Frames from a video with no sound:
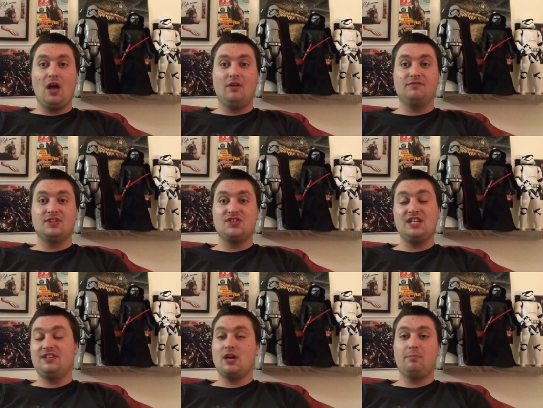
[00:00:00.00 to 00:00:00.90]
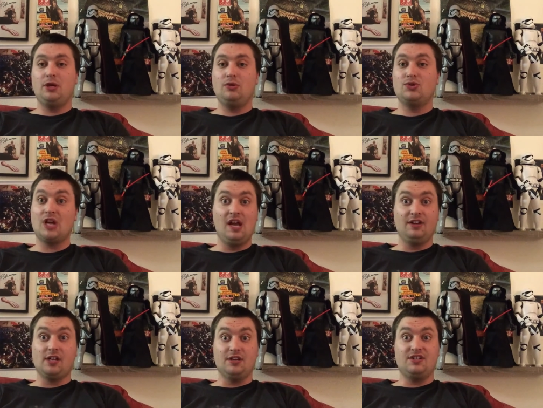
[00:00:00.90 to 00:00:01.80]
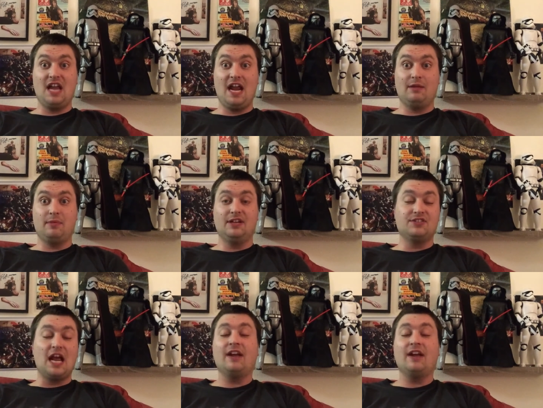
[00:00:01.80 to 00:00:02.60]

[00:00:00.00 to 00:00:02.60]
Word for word: of the CW's Containment,